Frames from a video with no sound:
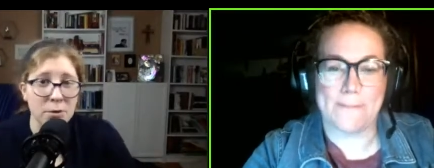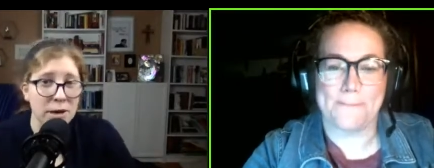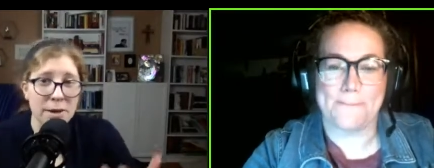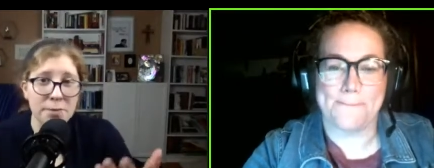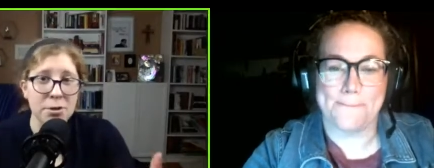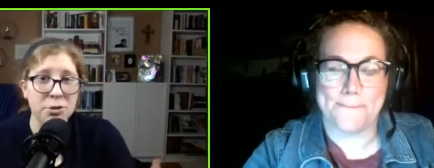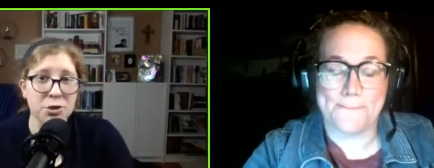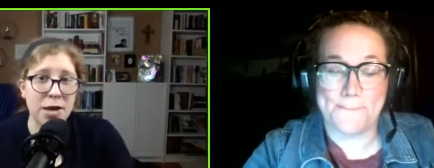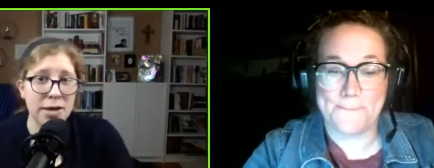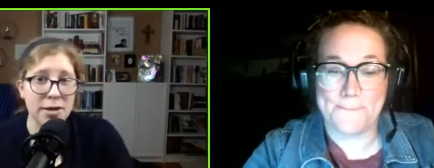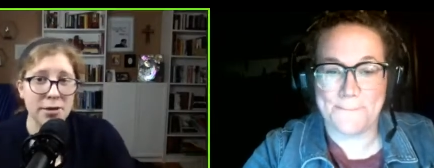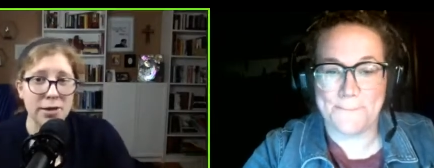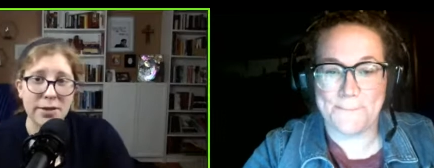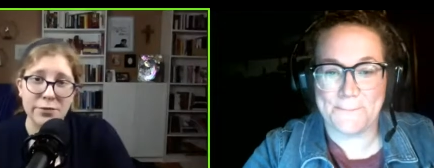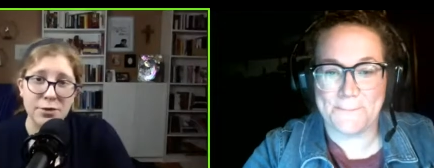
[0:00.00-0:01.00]
Speaker 1: You named a
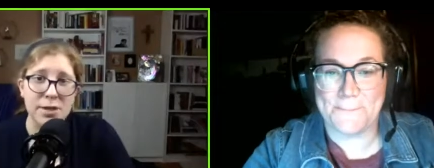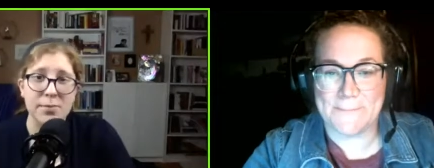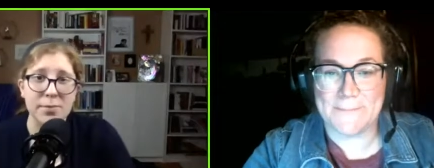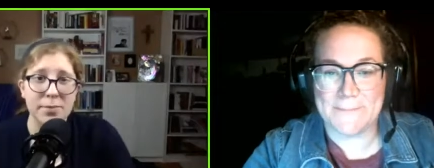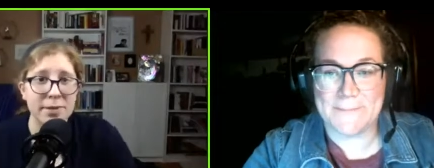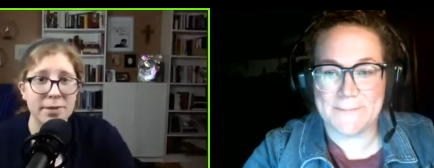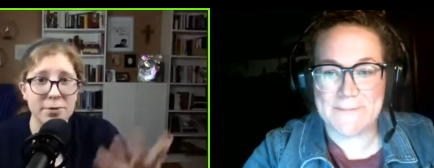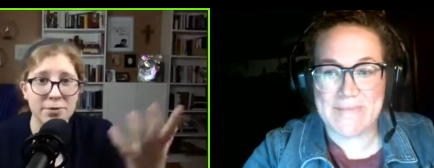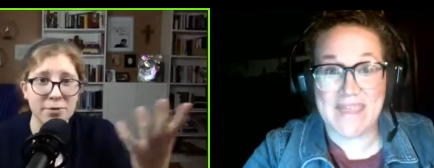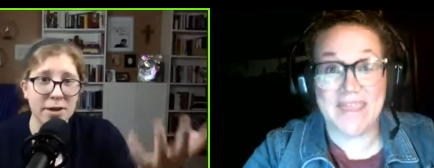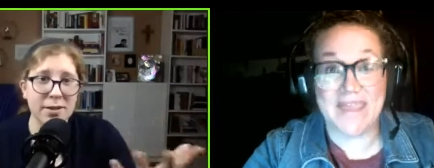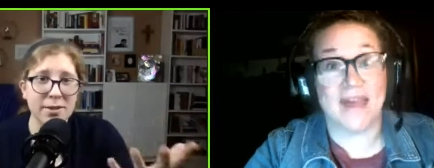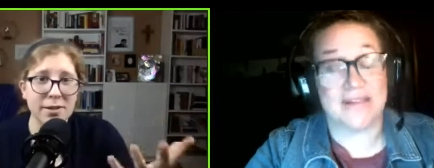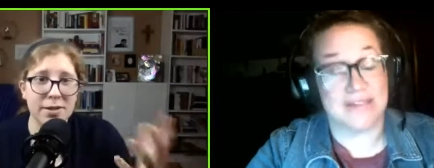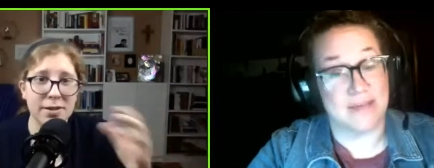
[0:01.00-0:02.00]
child after him. I mean, you've got
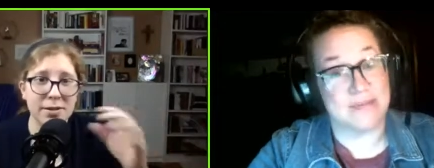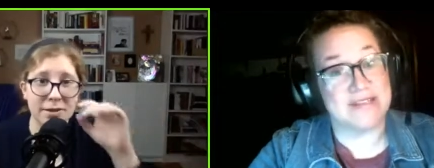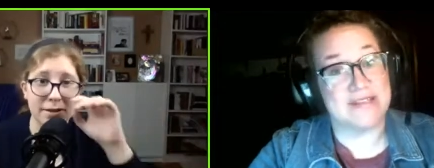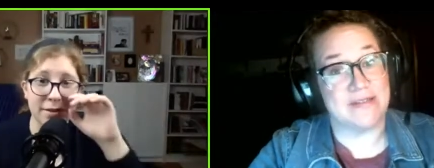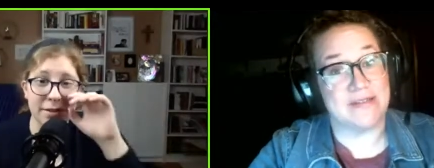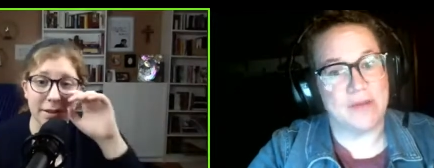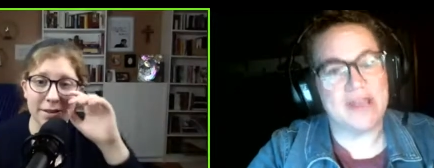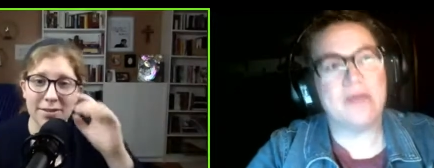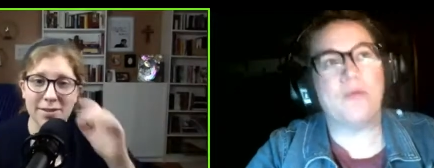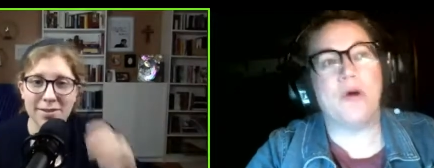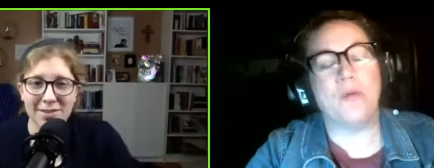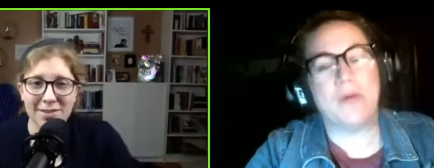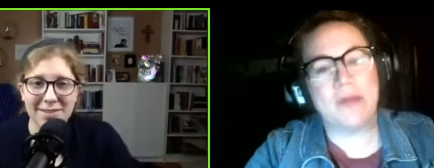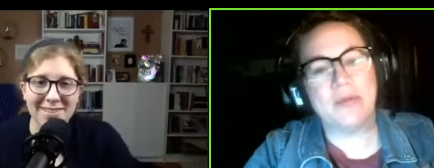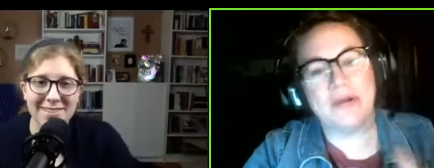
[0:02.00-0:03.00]
yeah, Thomas.
Speaker 2: Yeah. We,
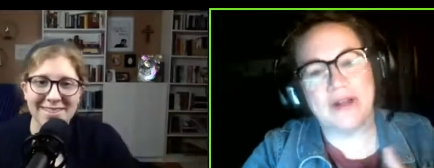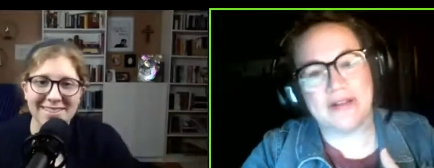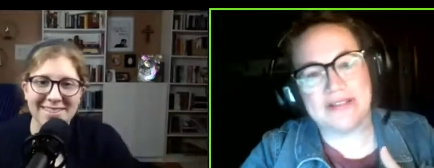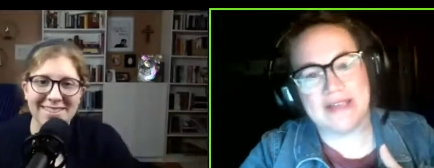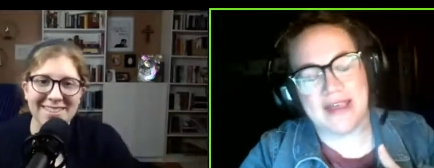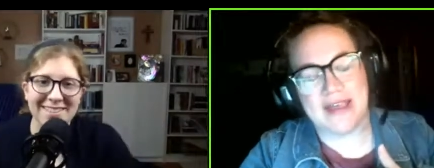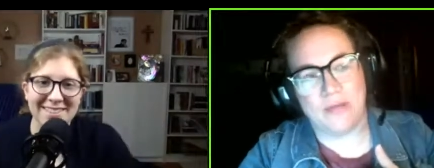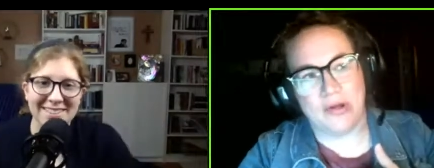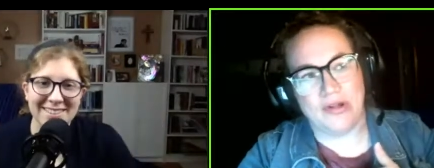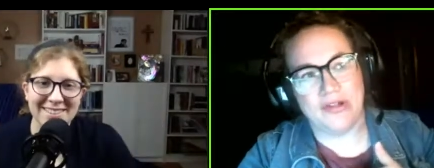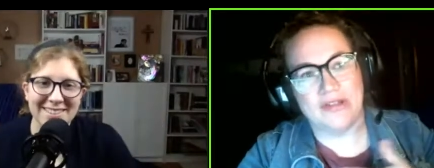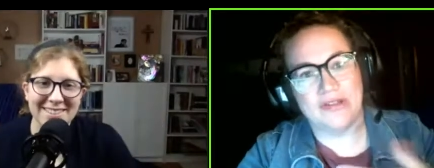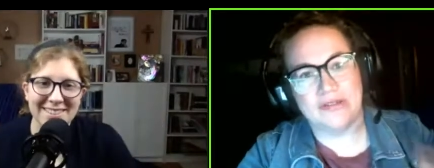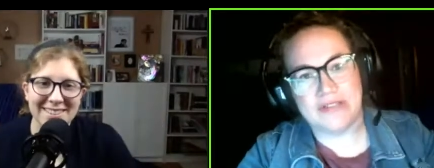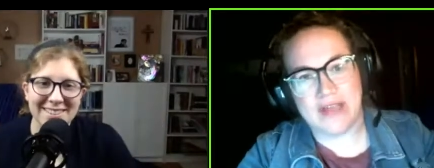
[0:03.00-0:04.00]
well, we pronounce it
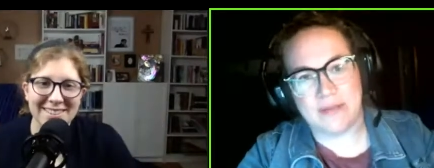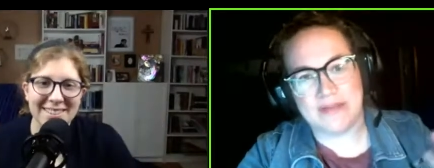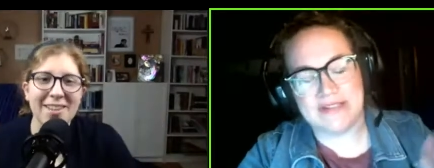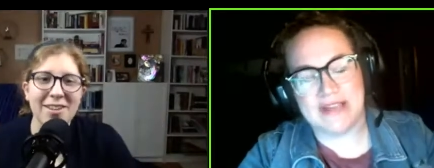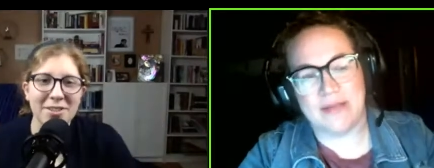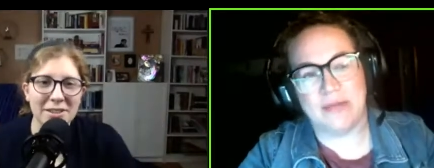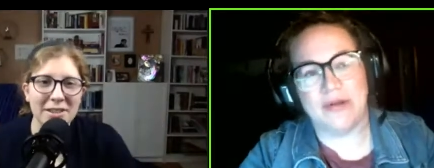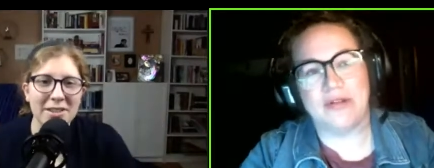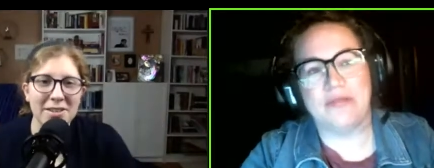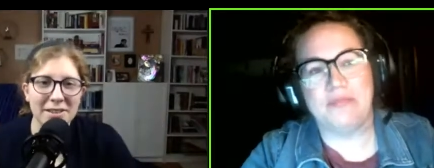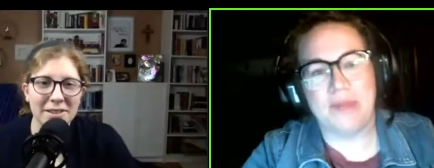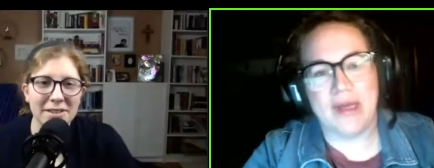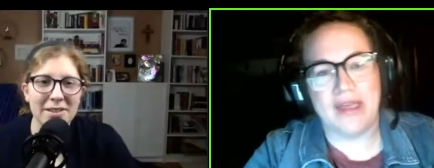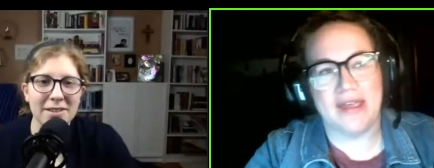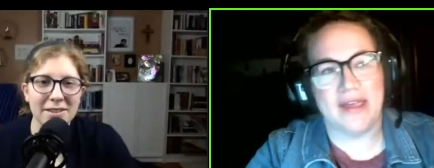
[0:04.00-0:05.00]
Emil, Thomas Emil.
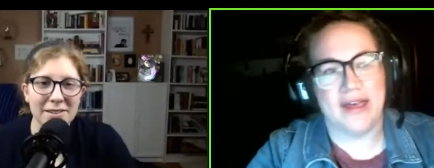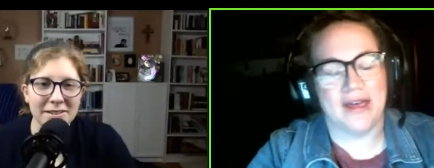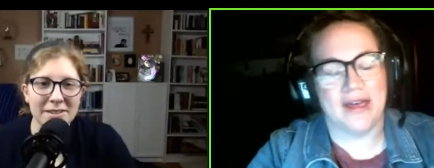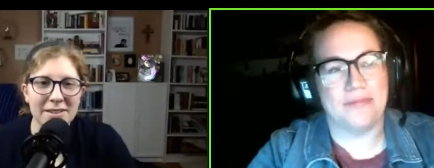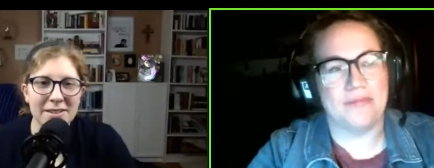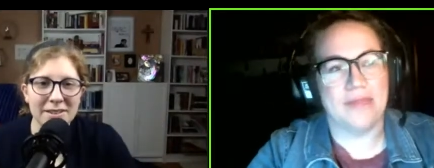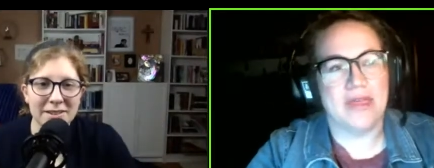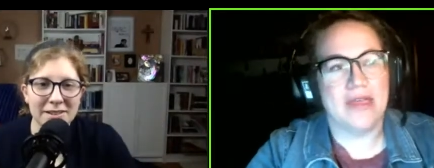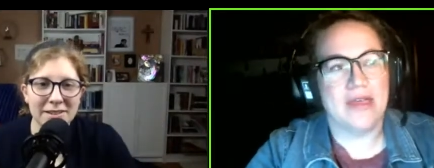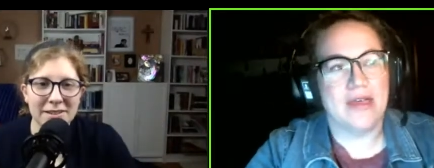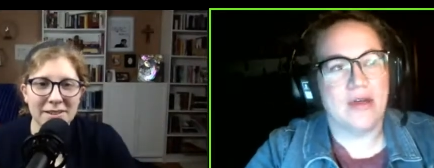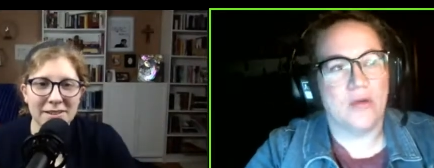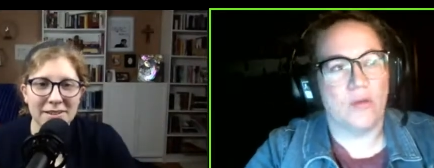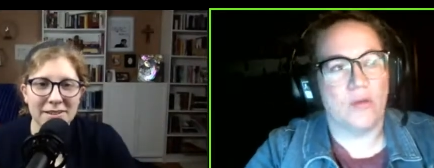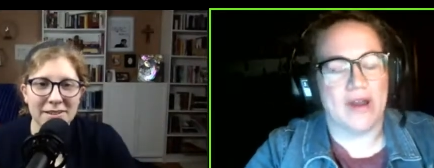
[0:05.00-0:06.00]
But um,
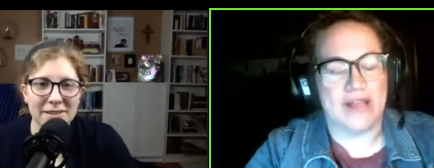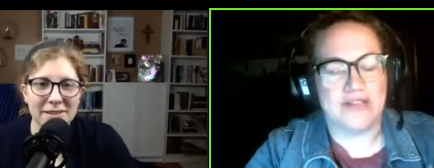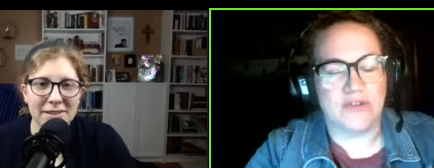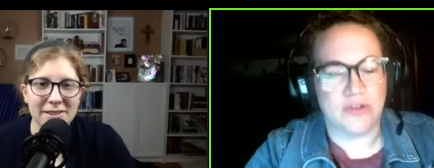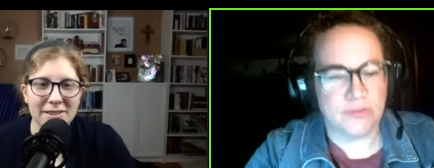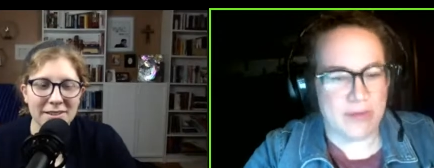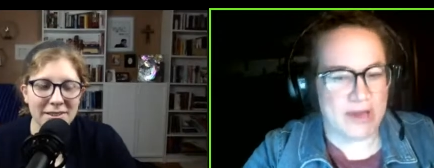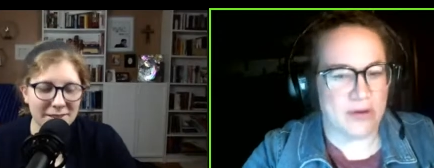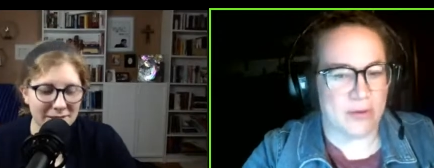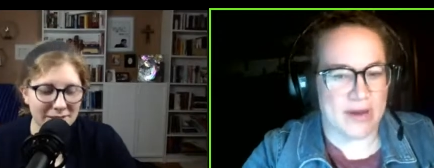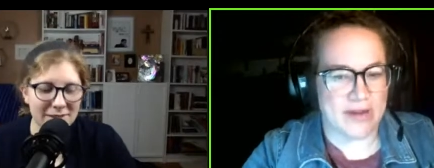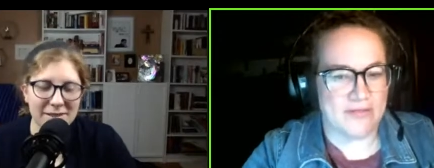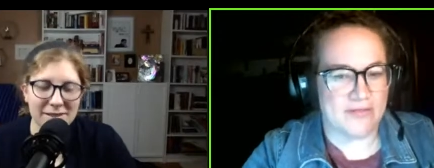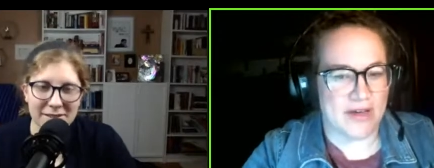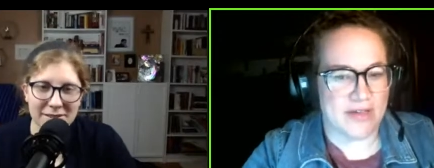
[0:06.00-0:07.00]
when I told my
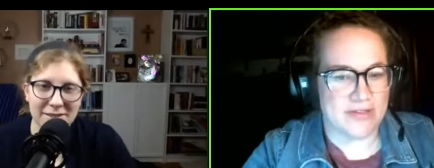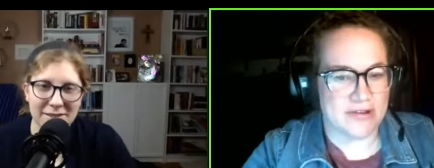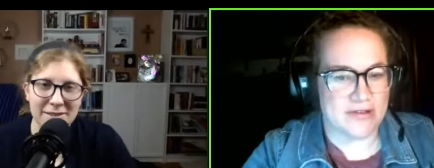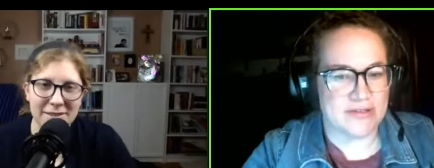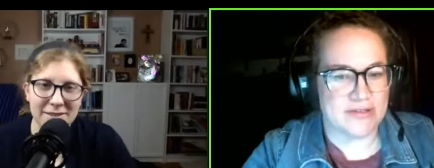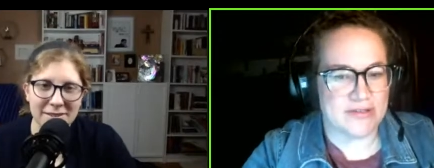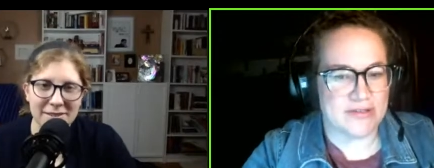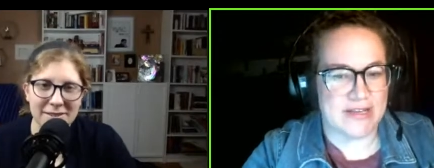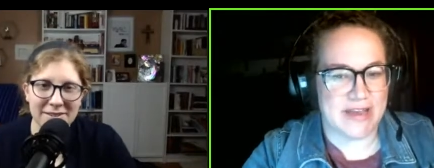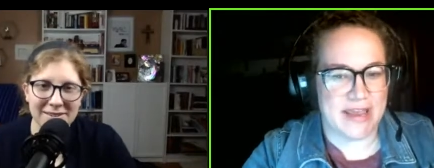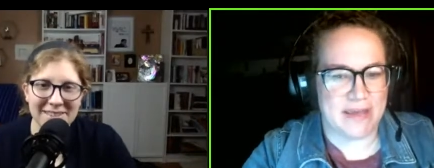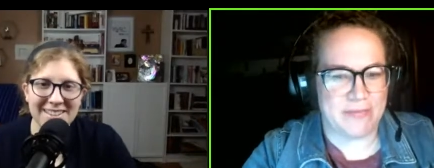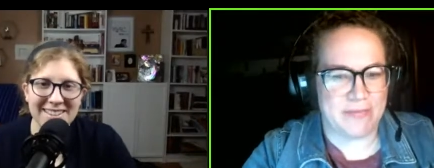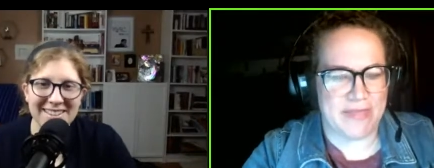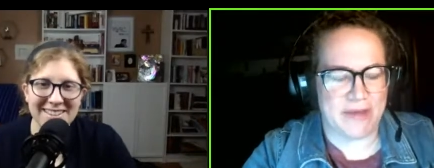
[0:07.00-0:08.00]
grandfathers the
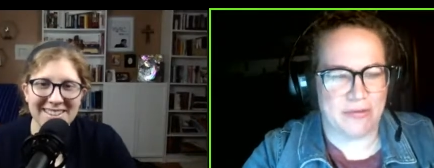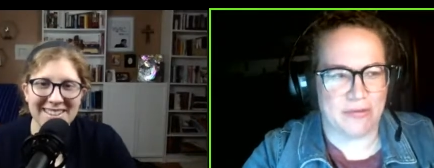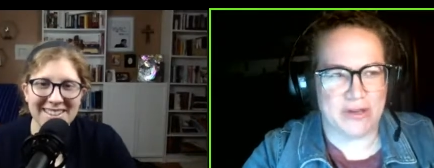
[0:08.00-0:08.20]
name, they were